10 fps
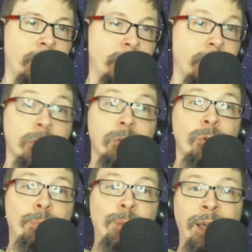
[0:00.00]
There are
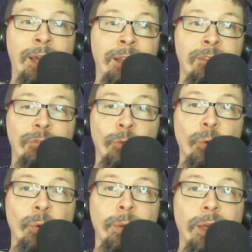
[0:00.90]
no plans
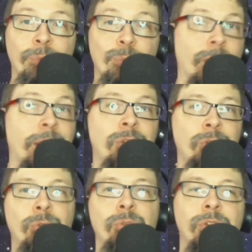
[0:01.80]
for a brand
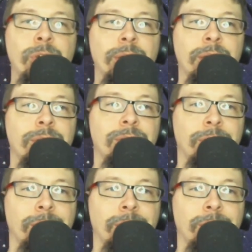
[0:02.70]
new series.